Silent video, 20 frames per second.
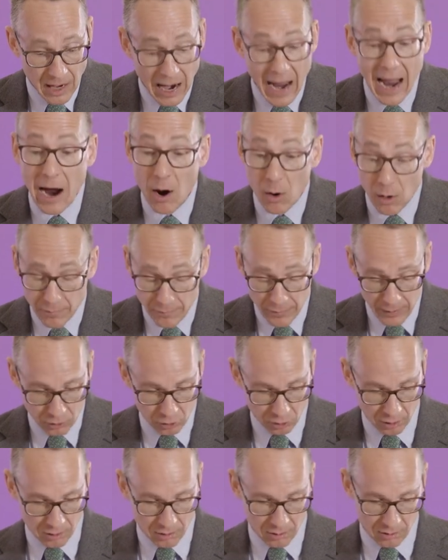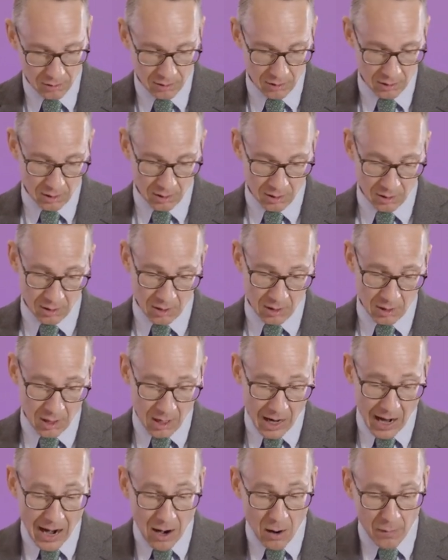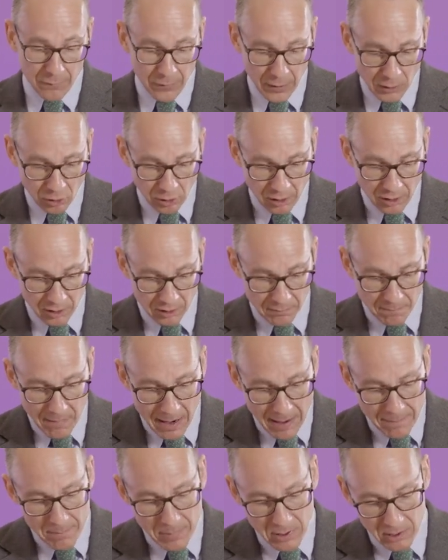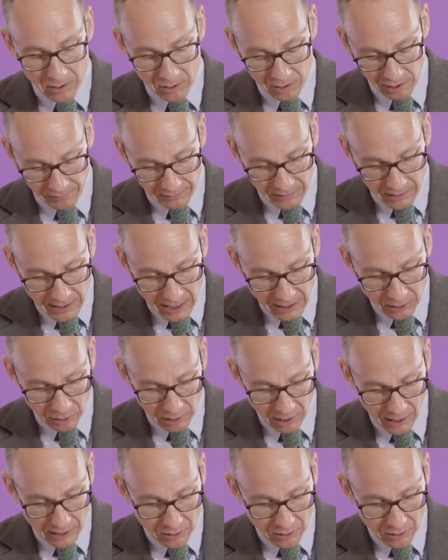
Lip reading: Our vision as members of the National